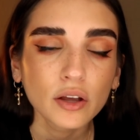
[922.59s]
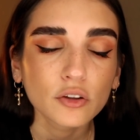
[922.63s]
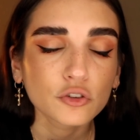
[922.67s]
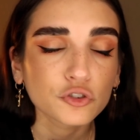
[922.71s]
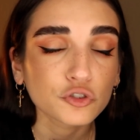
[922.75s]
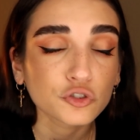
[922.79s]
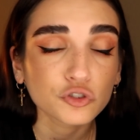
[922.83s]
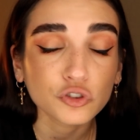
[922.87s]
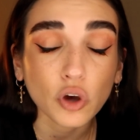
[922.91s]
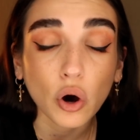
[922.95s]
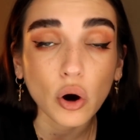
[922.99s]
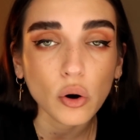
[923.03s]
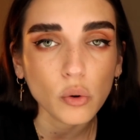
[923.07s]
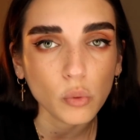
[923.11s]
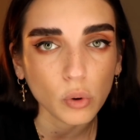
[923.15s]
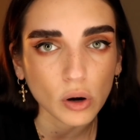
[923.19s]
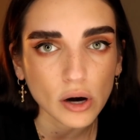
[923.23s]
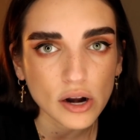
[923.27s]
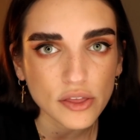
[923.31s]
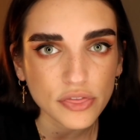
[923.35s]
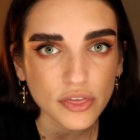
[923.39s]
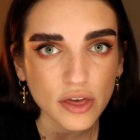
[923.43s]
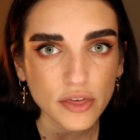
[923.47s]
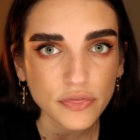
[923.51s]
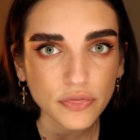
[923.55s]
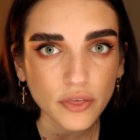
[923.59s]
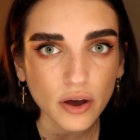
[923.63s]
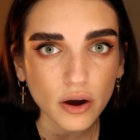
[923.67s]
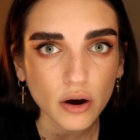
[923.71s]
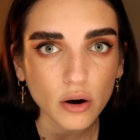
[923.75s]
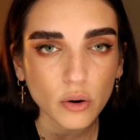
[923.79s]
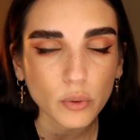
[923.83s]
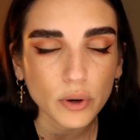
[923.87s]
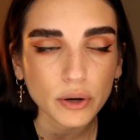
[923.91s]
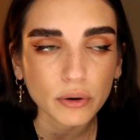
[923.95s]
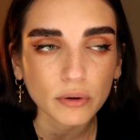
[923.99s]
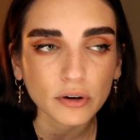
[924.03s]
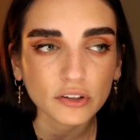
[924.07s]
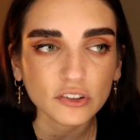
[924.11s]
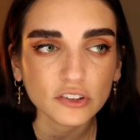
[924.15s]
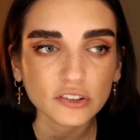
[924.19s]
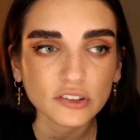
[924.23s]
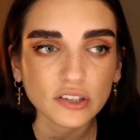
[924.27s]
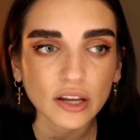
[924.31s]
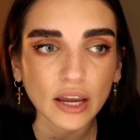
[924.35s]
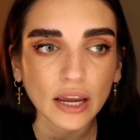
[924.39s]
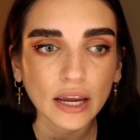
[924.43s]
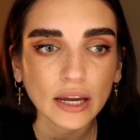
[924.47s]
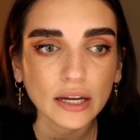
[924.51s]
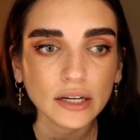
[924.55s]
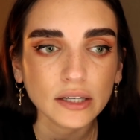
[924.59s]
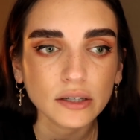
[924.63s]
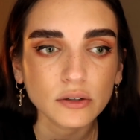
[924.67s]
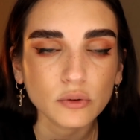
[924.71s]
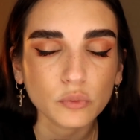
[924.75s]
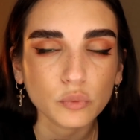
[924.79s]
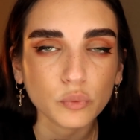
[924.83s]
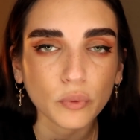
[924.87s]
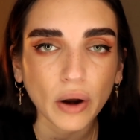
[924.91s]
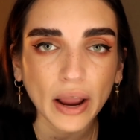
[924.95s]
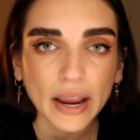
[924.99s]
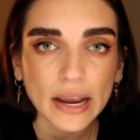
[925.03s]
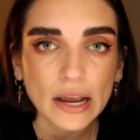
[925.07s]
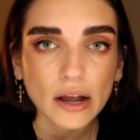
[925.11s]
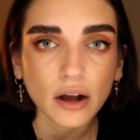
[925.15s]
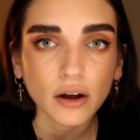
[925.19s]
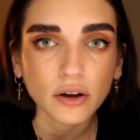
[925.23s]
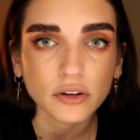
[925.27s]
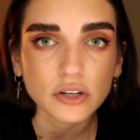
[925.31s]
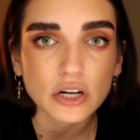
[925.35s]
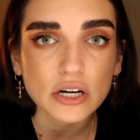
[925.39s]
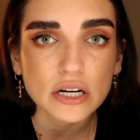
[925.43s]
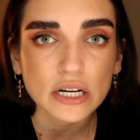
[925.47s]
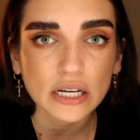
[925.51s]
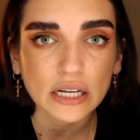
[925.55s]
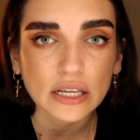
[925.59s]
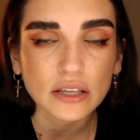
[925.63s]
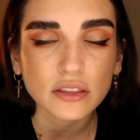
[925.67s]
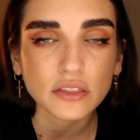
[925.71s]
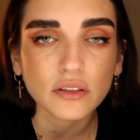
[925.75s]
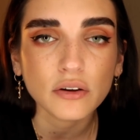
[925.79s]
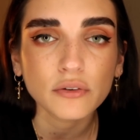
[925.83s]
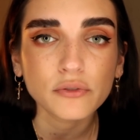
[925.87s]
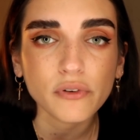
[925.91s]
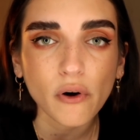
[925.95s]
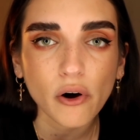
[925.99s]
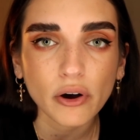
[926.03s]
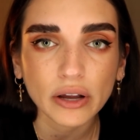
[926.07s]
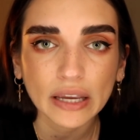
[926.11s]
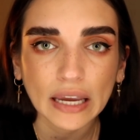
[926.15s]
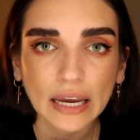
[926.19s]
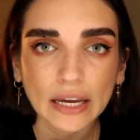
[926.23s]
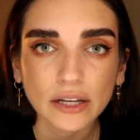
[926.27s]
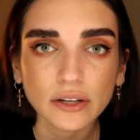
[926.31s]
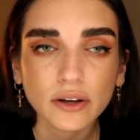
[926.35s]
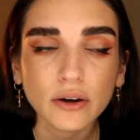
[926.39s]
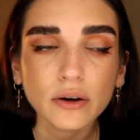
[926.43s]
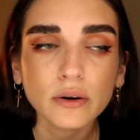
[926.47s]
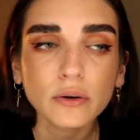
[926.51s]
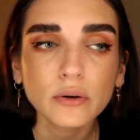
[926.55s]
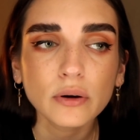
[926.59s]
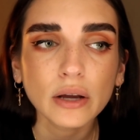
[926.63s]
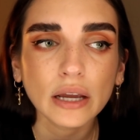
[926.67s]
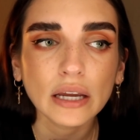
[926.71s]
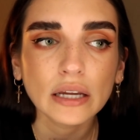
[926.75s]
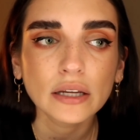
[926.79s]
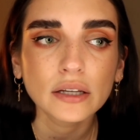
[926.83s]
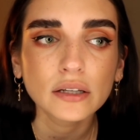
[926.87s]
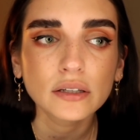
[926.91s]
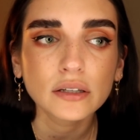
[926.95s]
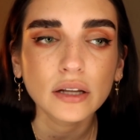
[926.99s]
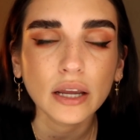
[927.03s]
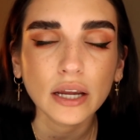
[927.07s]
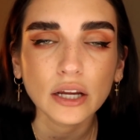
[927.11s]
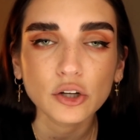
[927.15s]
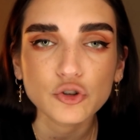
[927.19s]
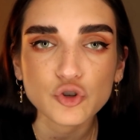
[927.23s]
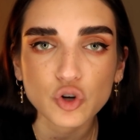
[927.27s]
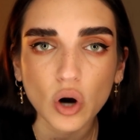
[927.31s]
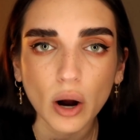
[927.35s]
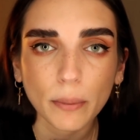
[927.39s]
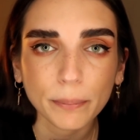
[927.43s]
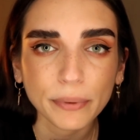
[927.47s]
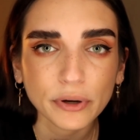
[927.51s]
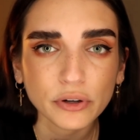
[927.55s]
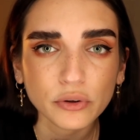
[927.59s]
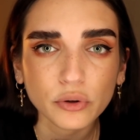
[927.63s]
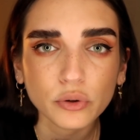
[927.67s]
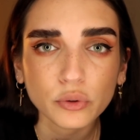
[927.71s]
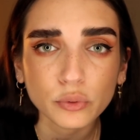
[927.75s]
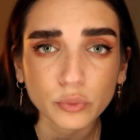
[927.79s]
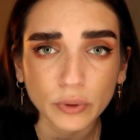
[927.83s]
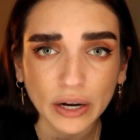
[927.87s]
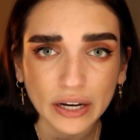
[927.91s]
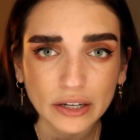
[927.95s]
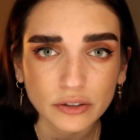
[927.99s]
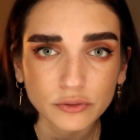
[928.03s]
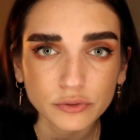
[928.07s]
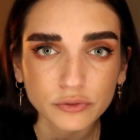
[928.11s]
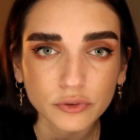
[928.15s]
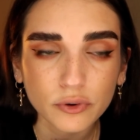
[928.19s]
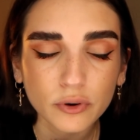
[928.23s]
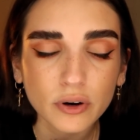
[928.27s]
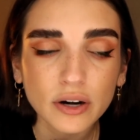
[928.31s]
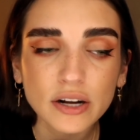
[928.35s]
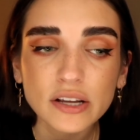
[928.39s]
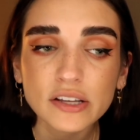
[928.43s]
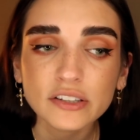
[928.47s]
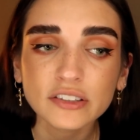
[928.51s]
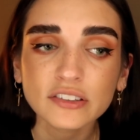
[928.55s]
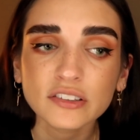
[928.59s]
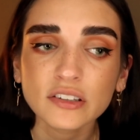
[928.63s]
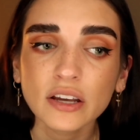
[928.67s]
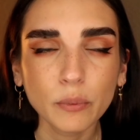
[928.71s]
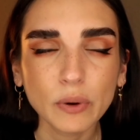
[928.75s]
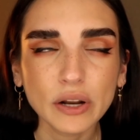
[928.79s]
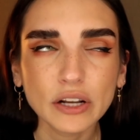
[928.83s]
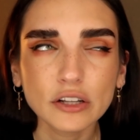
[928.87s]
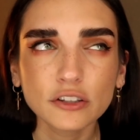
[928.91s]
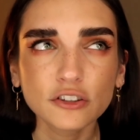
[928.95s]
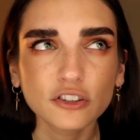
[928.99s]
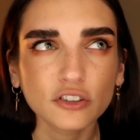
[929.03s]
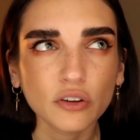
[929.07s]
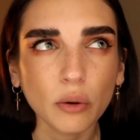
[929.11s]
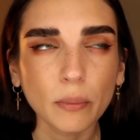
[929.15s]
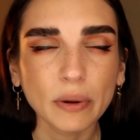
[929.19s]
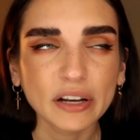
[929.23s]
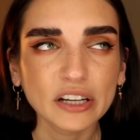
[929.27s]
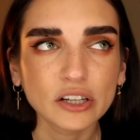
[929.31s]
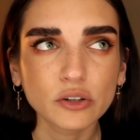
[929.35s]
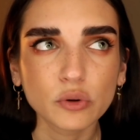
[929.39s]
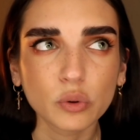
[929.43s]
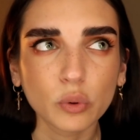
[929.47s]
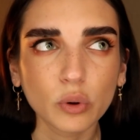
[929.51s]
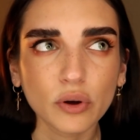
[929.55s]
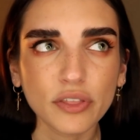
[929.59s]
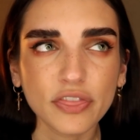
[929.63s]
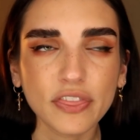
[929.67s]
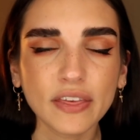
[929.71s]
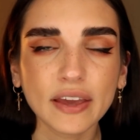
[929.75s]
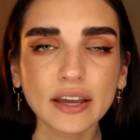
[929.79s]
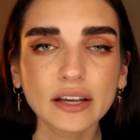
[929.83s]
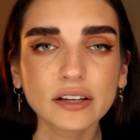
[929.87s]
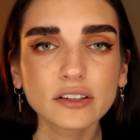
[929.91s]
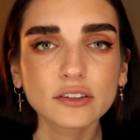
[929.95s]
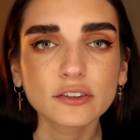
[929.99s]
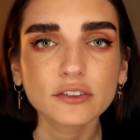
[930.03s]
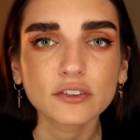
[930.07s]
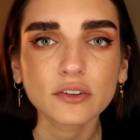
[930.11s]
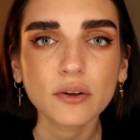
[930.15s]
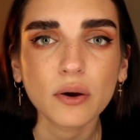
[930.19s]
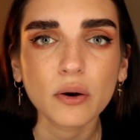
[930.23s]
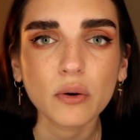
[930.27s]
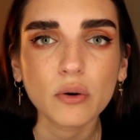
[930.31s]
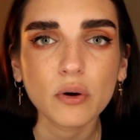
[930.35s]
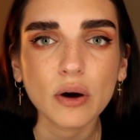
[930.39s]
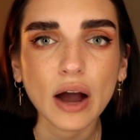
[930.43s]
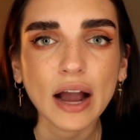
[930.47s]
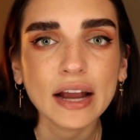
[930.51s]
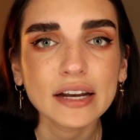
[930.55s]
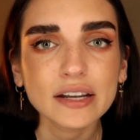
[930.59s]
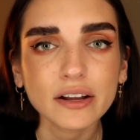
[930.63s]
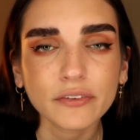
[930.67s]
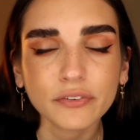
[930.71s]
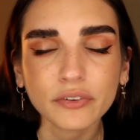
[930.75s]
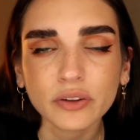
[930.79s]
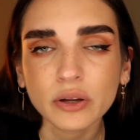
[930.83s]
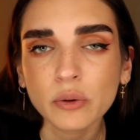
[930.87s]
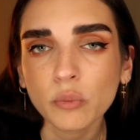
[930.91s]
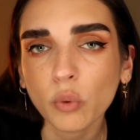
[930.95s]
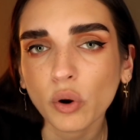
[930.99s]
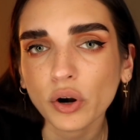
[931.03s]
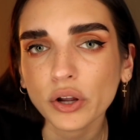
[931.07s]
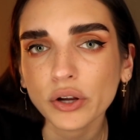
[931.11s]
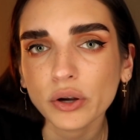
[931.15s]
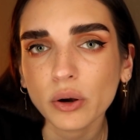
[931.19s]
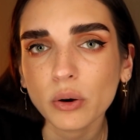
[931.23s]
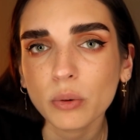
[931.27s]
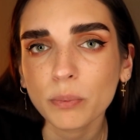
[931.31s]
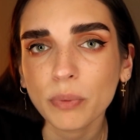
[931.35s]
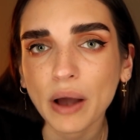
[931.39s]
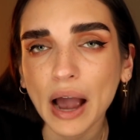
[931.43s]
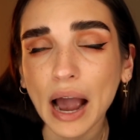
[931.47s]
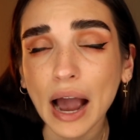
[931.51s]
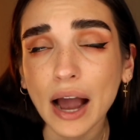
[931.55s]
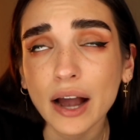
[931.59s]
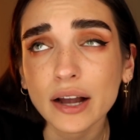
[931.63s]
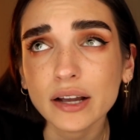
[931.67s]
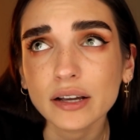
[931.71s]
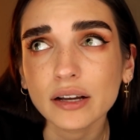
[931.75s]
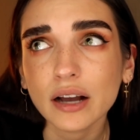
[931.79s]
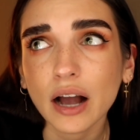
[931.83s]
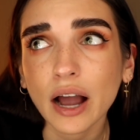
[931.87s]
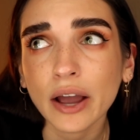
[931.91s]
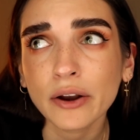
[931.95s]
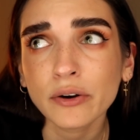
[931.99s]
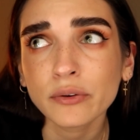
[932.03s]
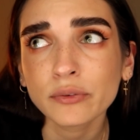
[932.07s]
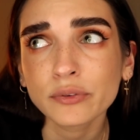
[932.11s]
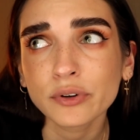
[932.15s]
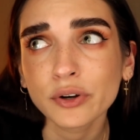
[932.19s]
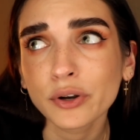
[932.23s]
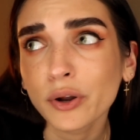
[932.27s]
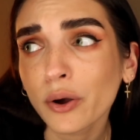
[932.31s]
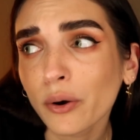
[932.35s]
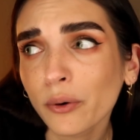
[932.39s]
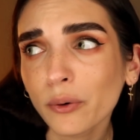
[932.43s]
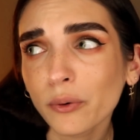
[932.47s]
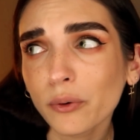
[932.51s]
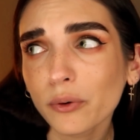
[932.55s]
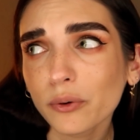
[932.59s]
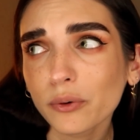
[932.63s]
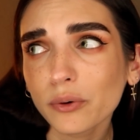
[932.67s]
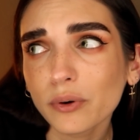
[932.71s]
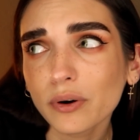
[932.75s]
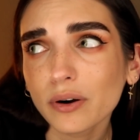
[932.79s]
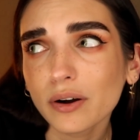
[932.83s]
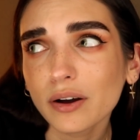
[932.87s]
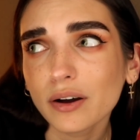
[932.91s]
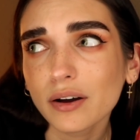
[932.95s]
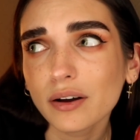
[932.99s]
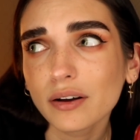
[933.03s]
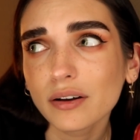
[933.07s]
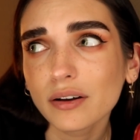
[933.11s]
So worth it though. We were staying right underneath a volcano in a tropical rainforest, and we did so many cool things, so I definitely want to go back. I don't know